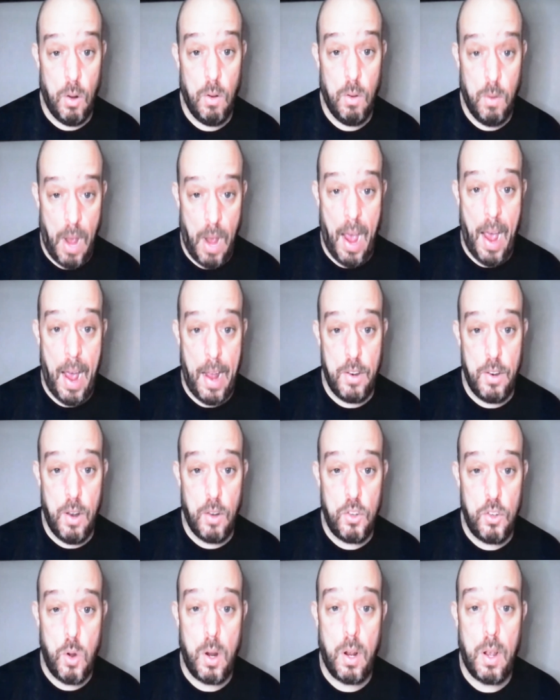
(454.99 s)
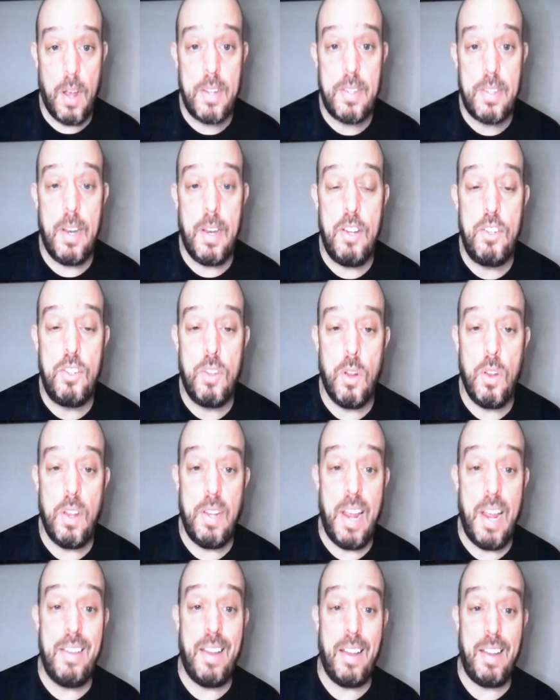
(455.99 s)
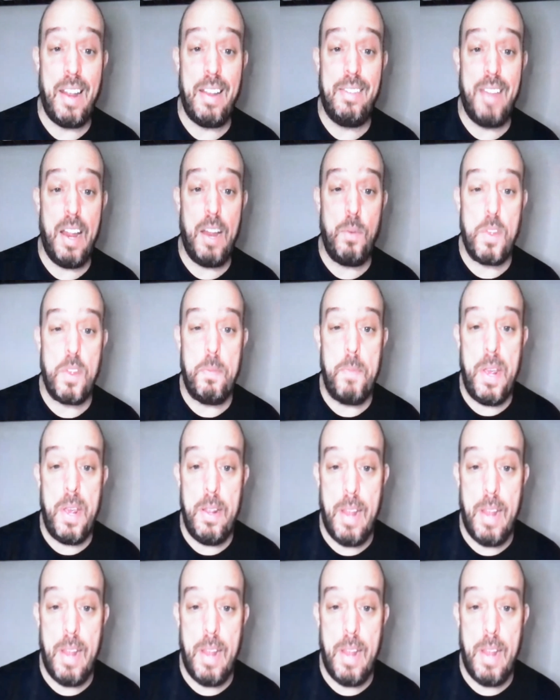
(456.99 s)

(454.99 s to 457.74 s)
I had during custody. So the days that they stayed with me,